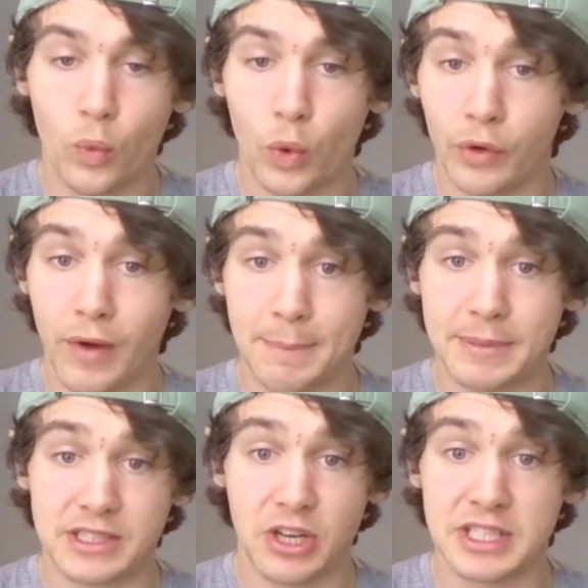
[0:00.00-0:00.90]
One rep
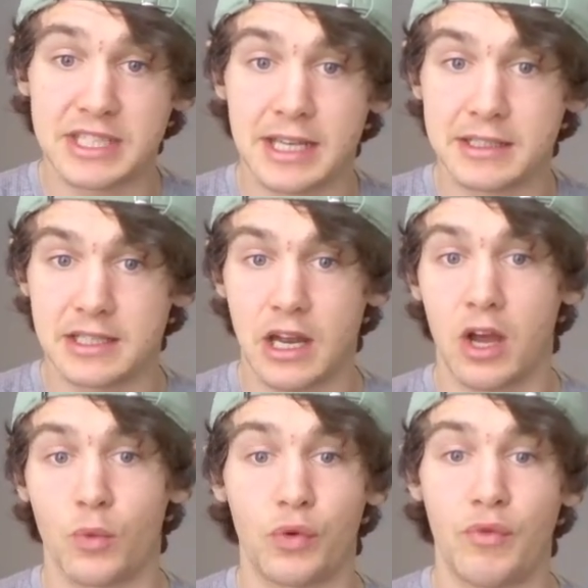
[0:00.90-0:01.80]
is 30 seconds
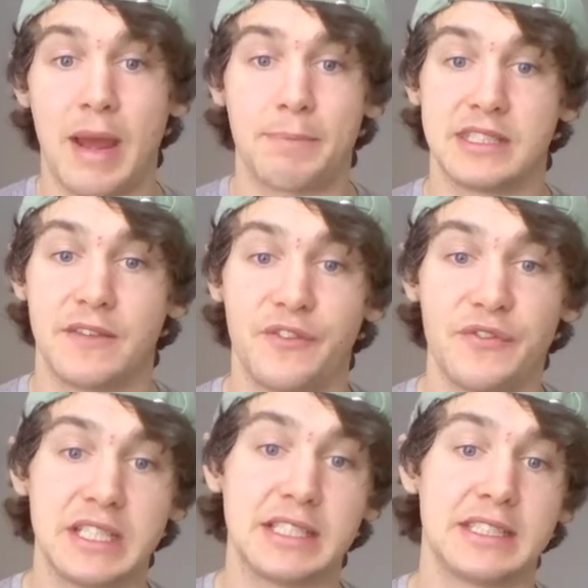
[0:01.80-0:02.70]
long. One rep is the
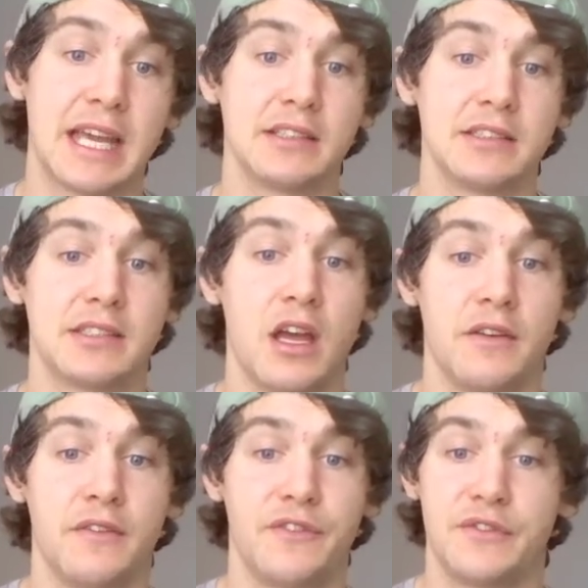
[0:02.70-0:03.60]
15 seconds
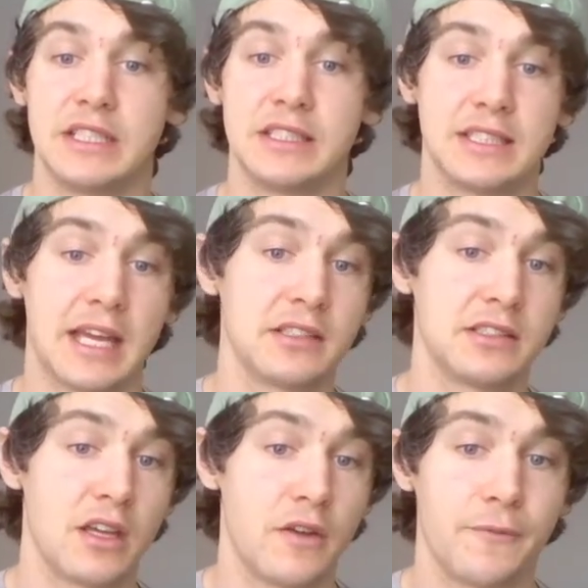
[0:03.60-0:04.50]
on, 15
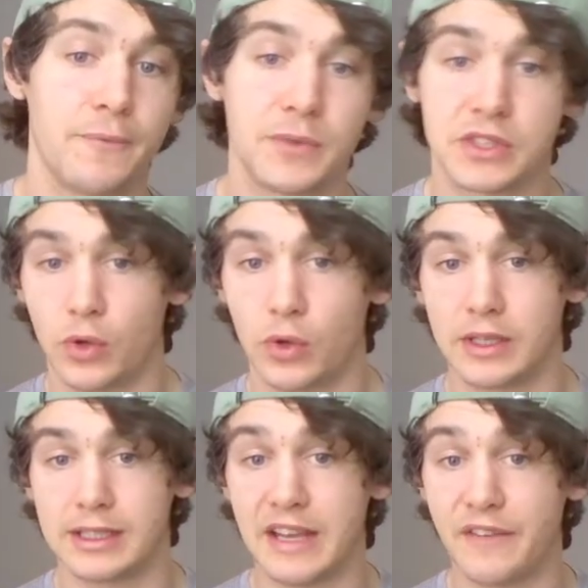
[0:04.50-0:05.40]
seconds off.
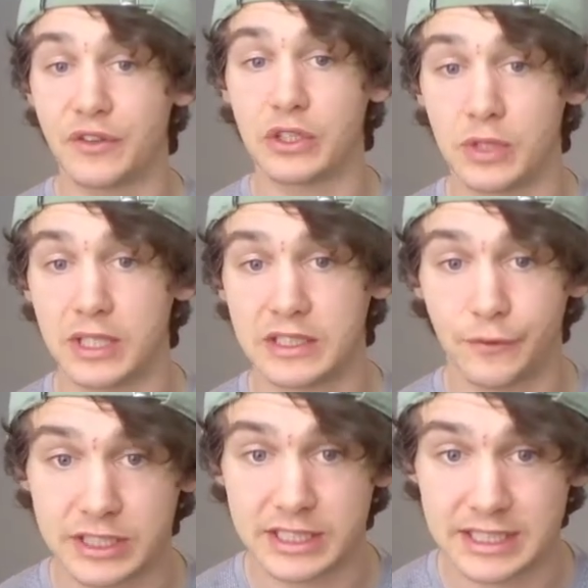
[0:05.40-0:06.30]
So if you do this
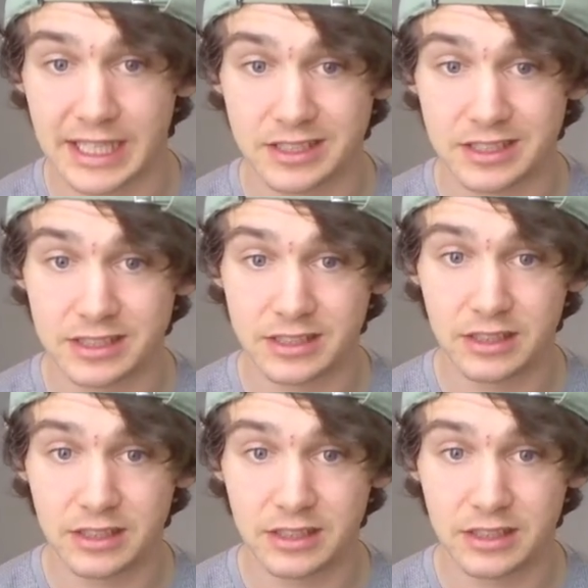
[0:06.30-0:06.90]
for 6